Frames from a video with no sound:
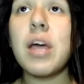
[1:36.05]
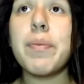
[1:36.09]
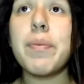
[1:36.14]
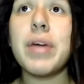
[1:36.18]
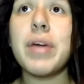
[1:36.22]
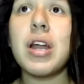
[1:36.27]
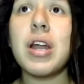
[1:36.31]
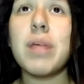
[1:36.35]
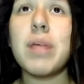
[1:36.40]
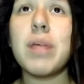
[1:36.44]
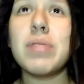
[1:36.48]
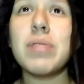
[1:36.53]
but
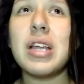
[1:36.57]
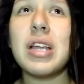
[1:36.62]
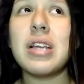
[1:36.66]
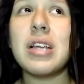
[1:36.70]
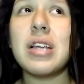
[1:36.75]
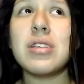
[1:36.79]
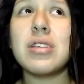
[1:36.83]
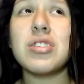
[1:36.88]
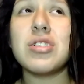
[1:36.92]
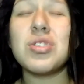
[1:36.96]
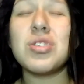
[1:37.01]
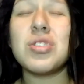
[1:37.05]
I'm
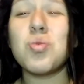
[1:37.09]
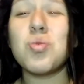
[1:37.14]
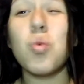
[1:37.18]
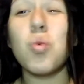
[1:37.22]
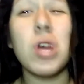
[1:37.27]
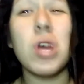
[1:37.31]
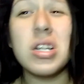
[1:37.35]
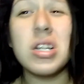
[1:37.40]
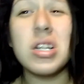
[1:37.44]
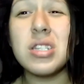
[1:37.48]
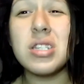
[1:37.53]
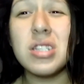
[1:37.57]
like just
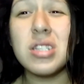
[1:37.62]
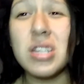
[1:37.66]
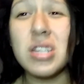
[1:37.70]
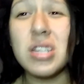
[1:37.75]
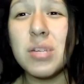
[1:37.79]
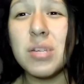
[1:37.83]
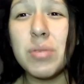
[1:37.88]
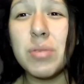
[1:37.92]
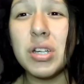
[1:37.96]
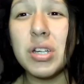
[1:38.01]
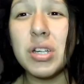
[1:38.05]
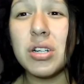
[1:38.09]
1
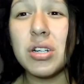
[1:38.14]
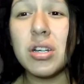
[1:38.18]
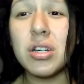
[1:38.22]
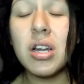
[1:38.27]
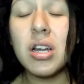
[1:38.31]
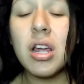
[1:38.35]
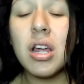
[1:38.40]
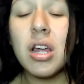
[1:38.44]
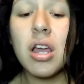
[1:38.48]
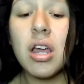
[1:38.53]
centimeter.